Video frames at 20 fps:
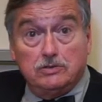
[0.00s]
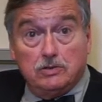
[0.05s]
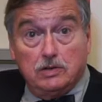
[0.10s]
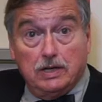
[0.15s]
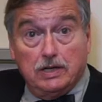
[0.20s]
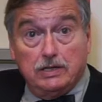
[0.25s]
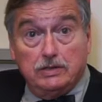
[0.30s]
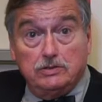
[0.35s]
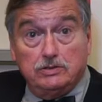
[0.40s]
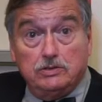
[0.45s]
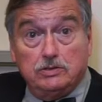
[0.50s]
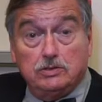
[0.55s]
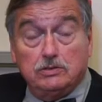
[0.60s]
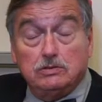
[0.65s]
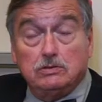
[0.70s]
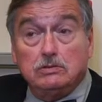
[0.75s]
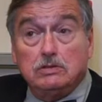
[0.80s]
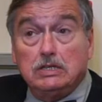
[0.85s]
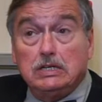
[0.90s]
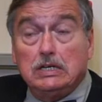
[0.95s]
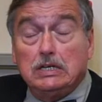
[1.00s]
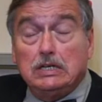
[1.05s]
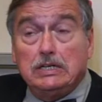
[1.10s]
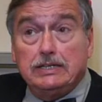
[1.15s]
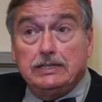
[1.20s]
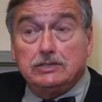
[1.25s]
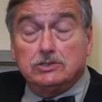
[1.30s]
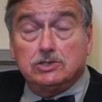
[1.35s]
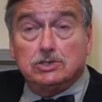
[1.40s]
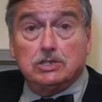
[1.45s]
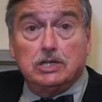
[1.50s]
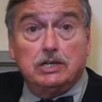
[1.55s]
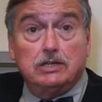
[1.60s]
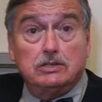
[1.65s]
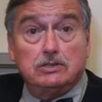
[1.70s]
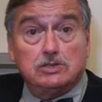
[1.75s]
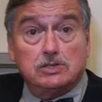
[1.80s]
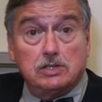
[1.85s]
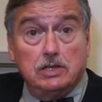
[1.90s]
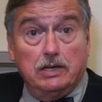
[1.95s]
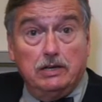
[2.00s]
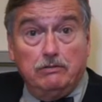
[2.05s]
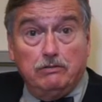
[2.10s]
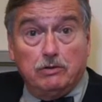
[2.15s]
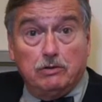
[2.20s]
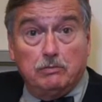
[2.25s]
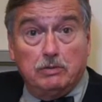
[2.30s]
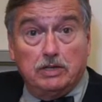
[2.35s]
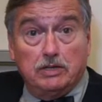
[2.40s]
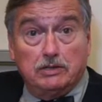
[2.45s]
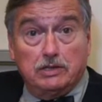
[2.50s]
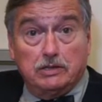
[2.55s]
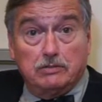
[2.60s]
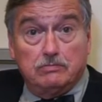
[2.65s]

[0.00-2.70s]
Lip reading: tried to incite a slave rebellion.